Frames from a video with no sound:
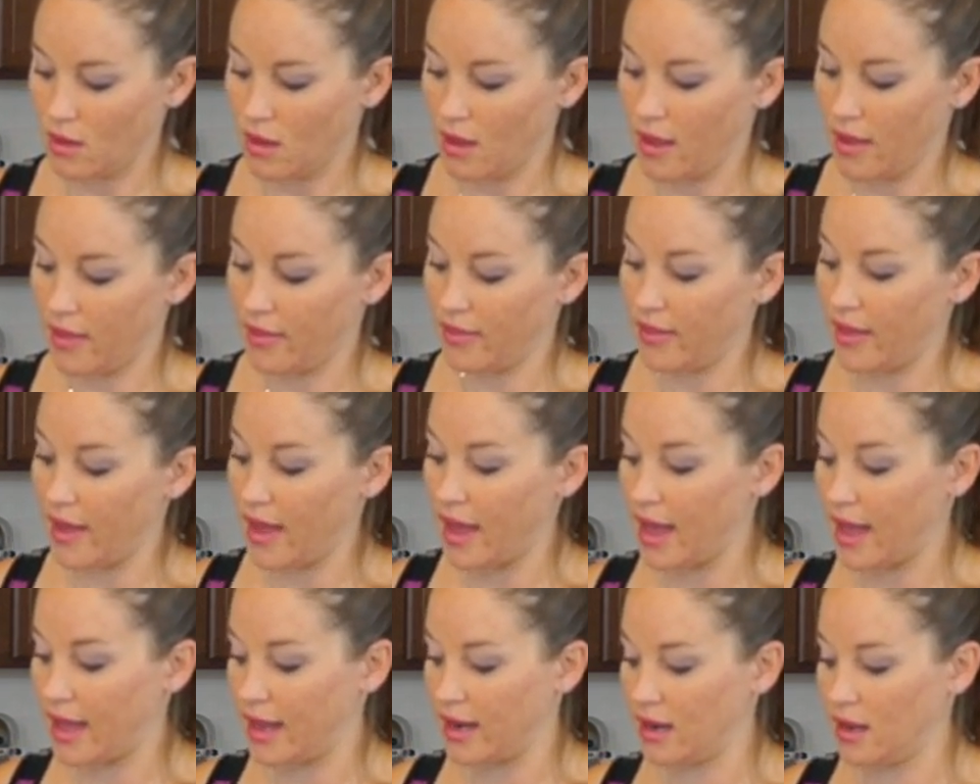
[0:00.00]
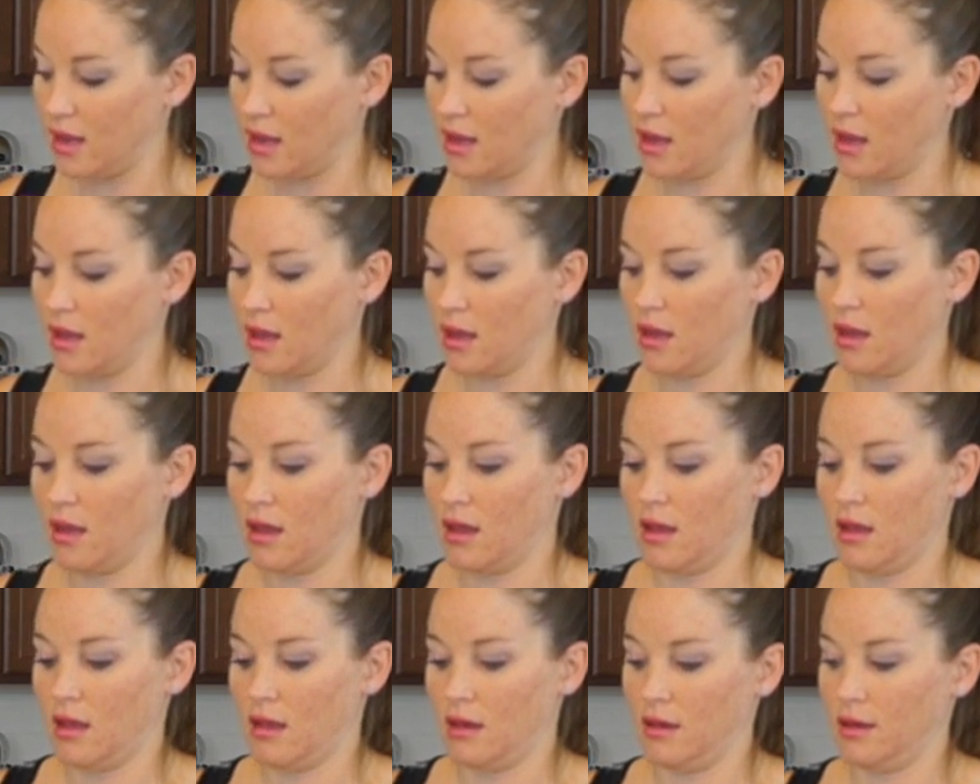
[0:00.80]
And then
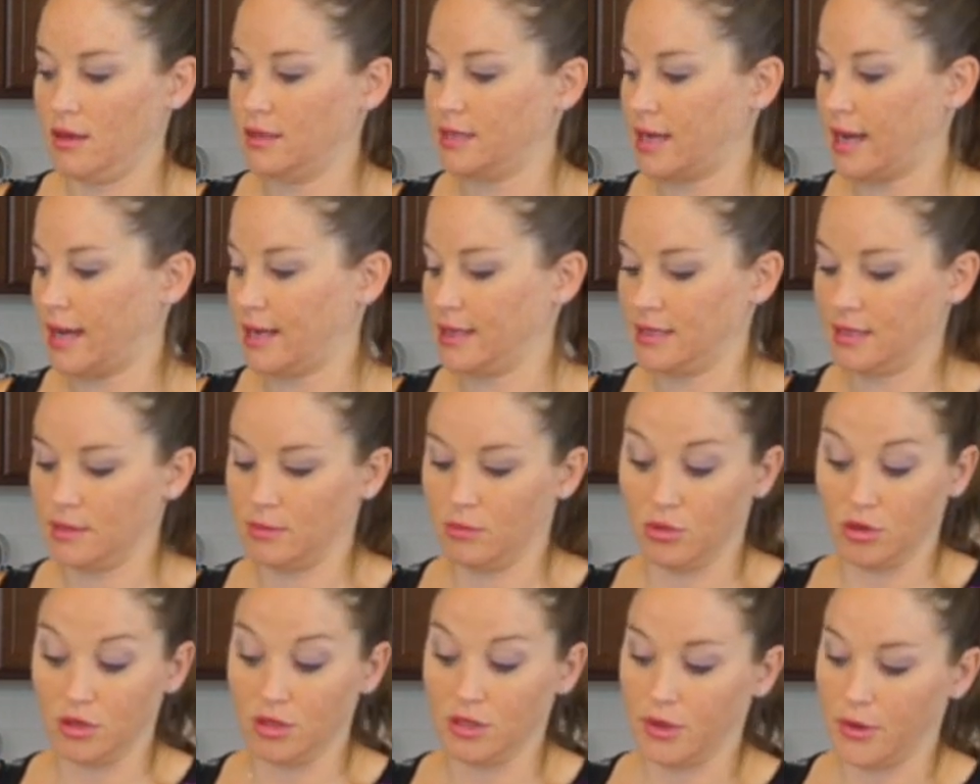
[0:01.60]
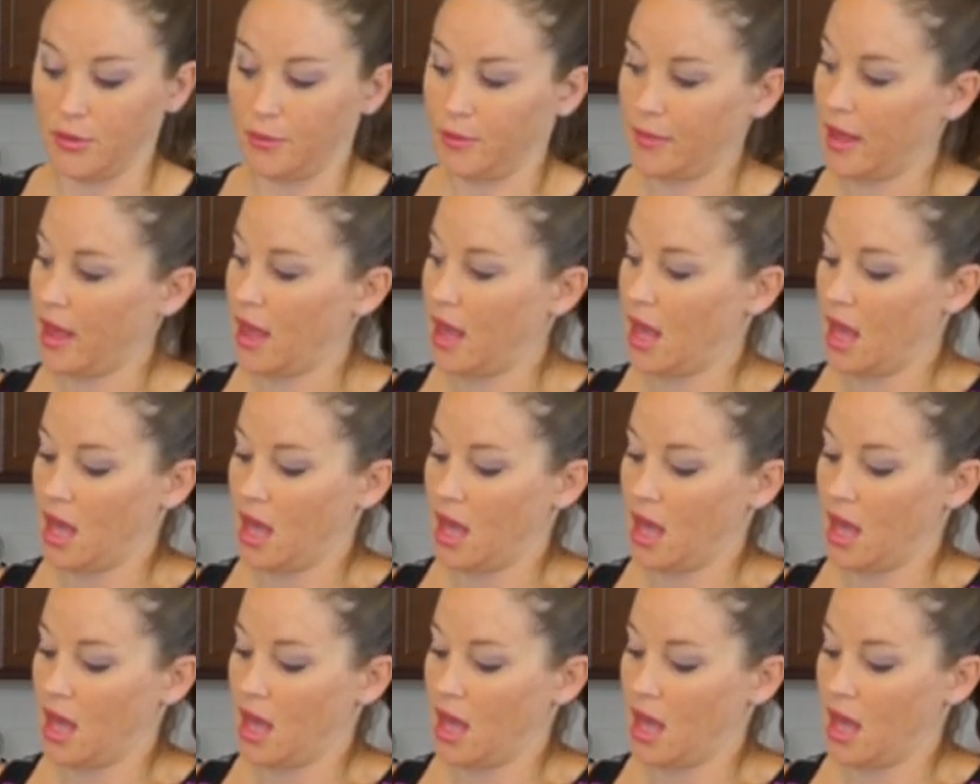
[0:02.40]
I need to add some more soap.